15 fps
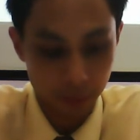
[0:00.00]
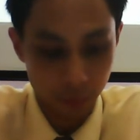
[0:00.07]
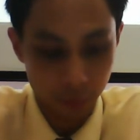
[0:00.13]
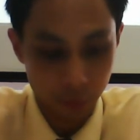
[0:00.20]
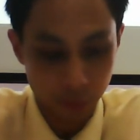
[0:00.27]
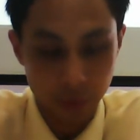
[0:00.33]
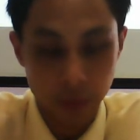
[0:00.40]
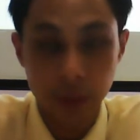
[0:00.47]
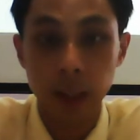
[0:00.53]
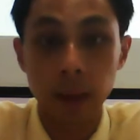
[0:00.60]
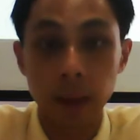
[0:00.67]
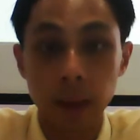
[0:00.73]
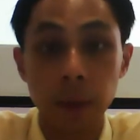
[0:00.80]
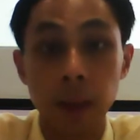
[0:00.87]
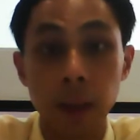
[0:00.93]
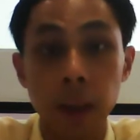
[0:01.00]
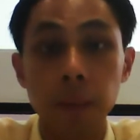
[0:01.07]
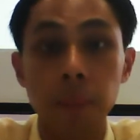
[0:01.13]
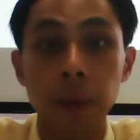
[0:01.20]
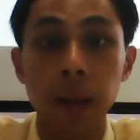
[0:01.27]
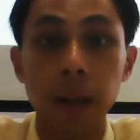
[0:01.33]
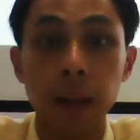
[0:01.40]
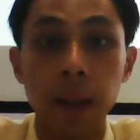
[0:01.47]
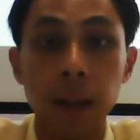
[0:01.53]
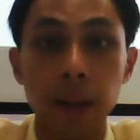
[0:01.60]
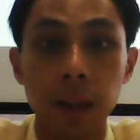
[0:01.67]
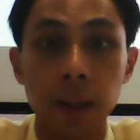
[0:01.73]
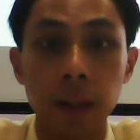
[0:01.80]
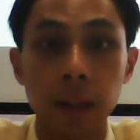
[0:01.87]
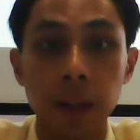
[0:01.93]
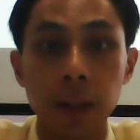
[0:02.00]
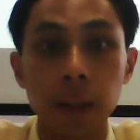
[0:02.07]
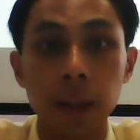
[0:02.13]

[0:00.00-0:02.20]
We'll start again by the